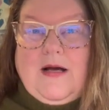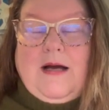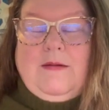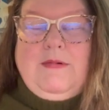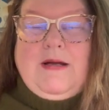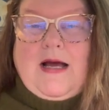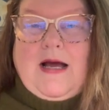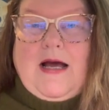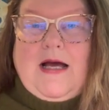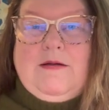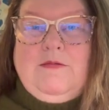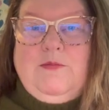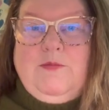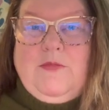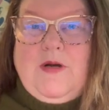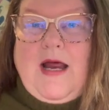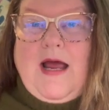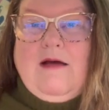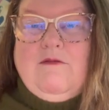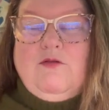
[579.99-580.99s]
I
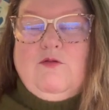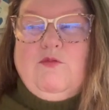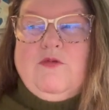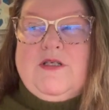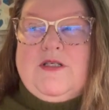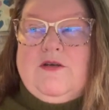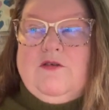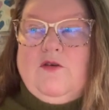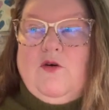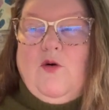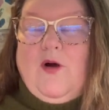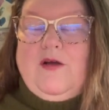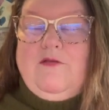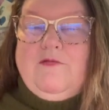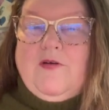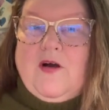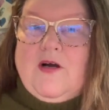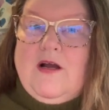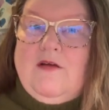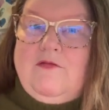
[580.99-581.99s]
haven't risen quite
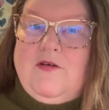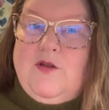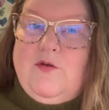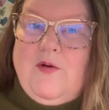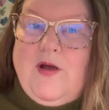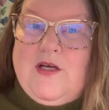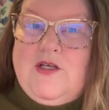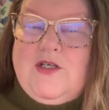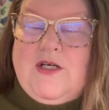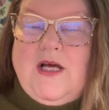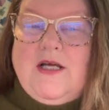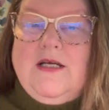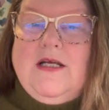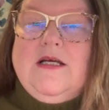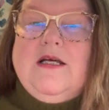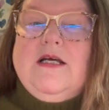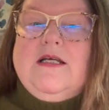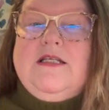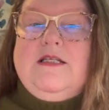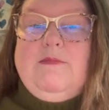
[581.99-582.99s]
far enough in the ranks yet
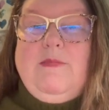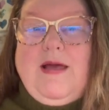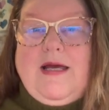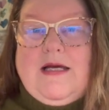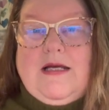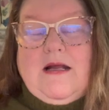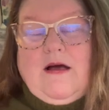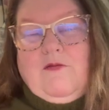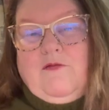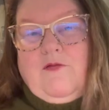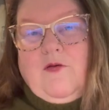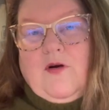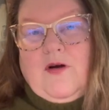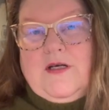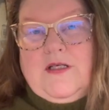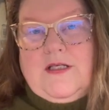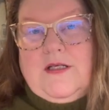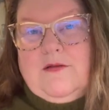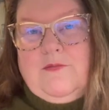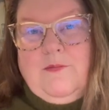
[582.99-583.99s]
to make enough for
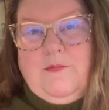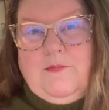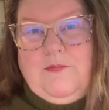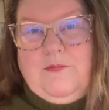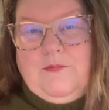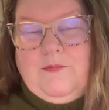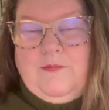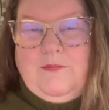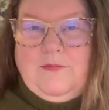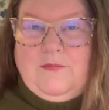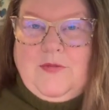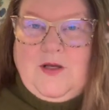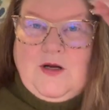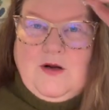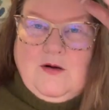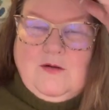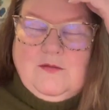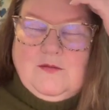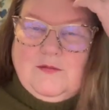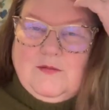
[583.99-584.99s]
it to, you
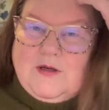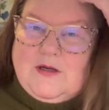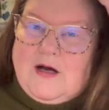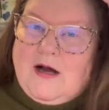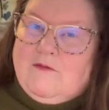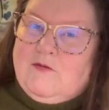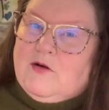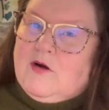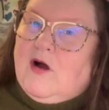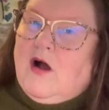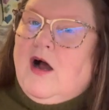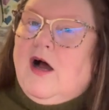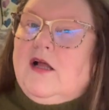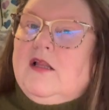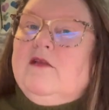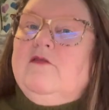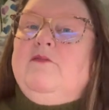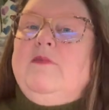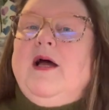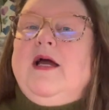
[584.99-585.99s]
know, cover
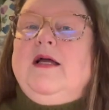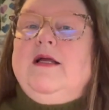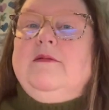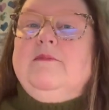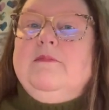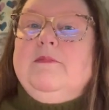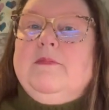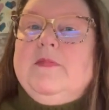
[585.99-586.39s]
all of my